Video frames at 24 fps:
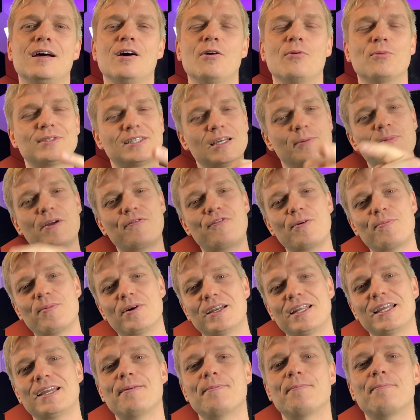What's up
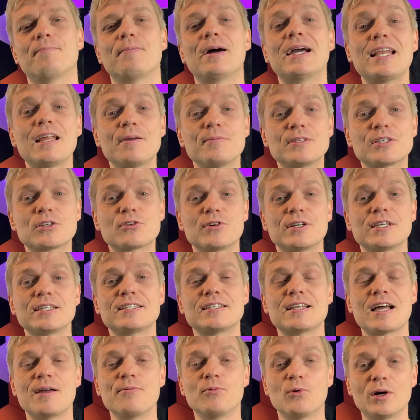everybody? My name's Chris.
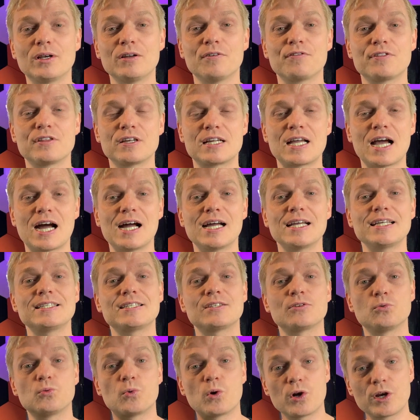I'm one of the guys
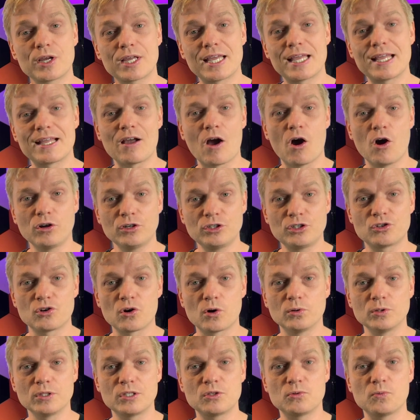working on
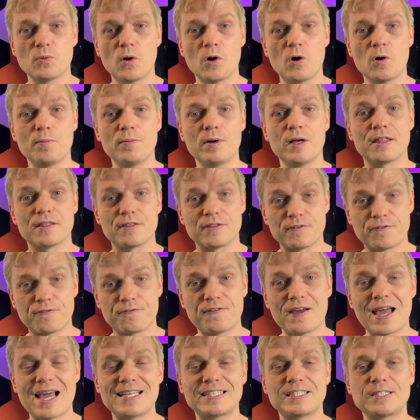Drone Swarm, the
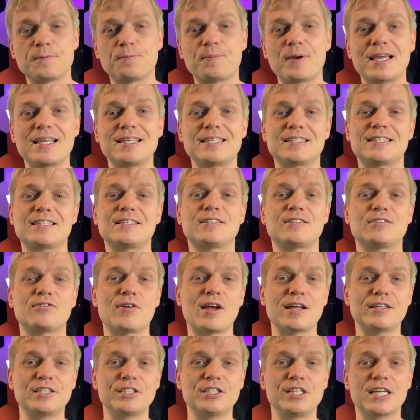fast-paced
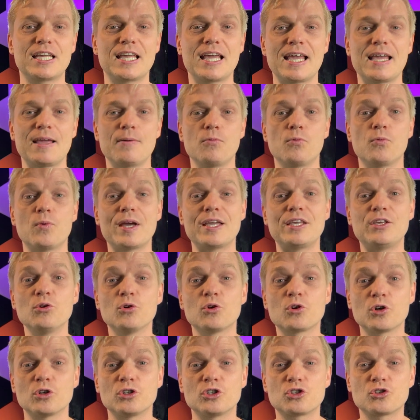strategy game where you
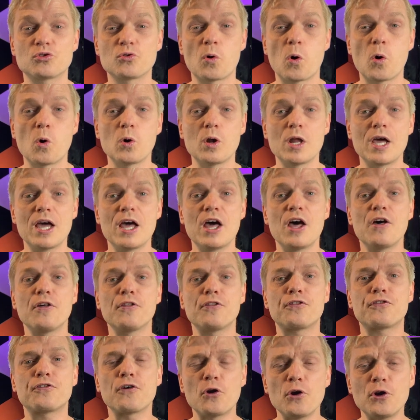control
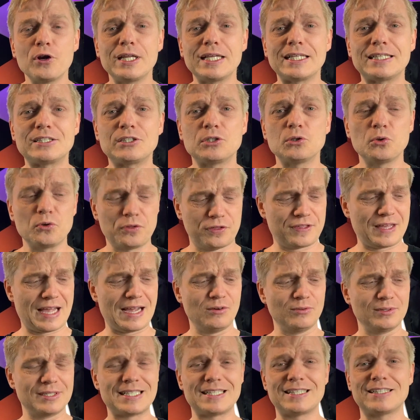thirty-two
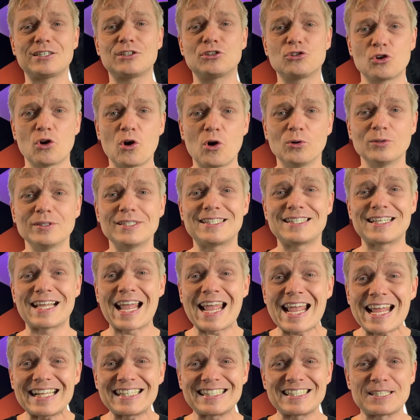thousand drones
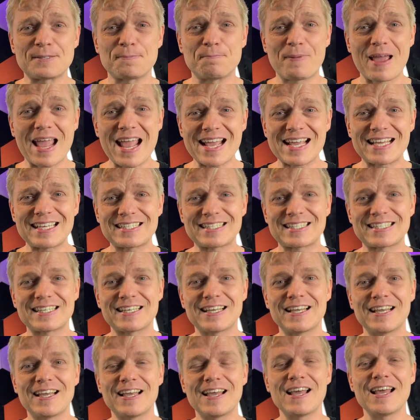in space.
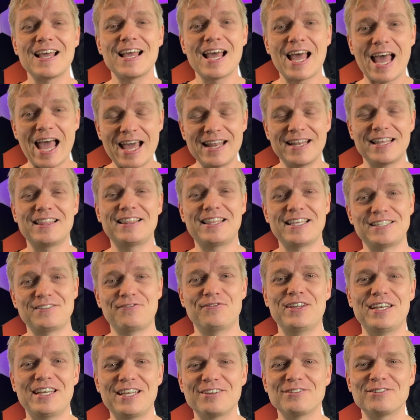And in this
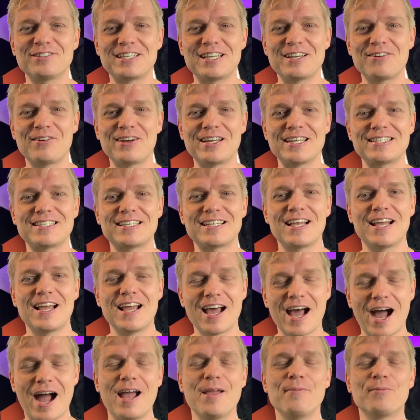video series,
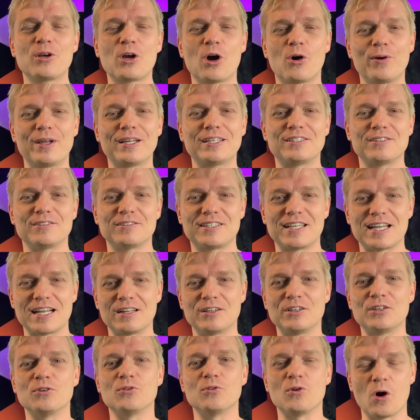I'm going to tell
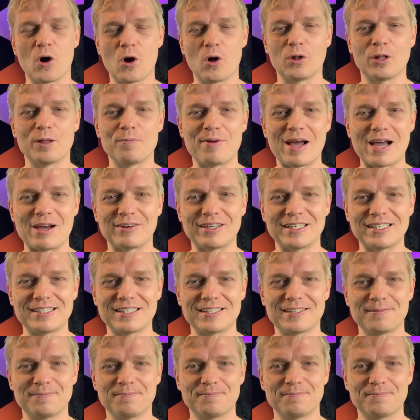you all about it.